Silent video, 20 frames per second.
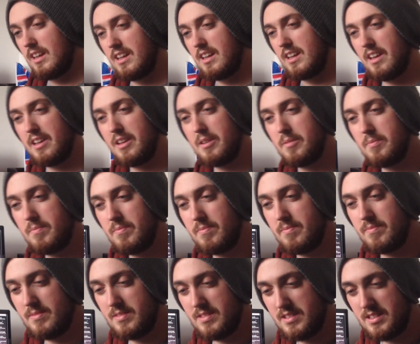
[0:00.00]
and
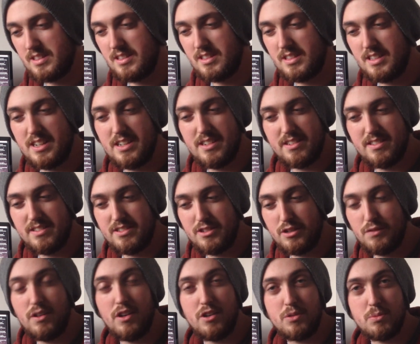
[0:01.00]
so
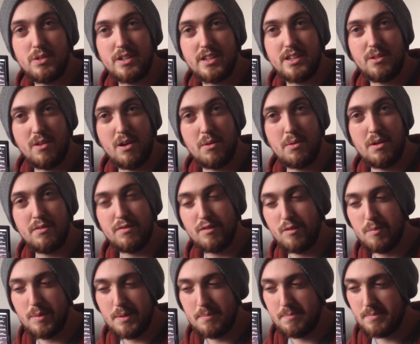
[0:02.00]
far it's working quite well
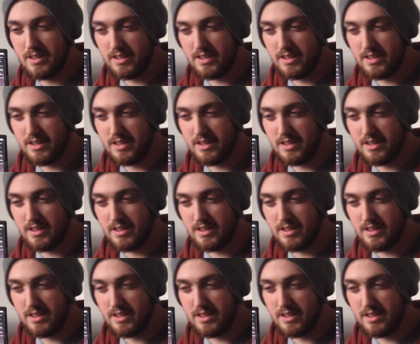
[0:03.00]
for me.